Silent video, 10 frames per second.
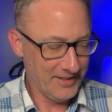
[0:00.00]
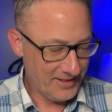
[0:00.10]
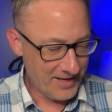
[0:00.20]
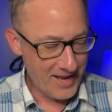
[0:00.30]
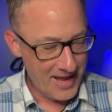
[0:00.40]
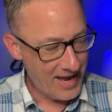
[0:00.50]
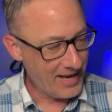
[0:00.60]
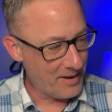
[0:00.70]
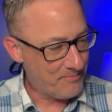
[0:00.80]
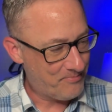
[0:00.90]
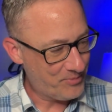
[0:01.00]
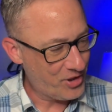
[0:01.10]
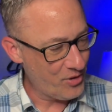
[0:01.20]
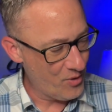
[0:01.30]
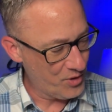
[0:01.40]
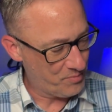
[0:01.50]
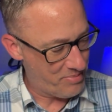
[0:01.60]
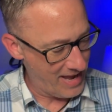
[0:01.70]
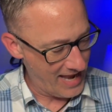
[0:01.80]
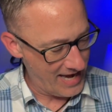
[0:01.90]
Yeah, I got a huge
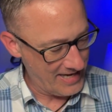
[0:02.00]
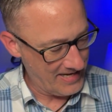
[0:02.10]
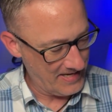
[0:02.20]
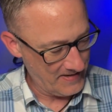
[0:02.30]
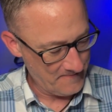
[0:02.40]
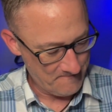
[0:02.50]
bend.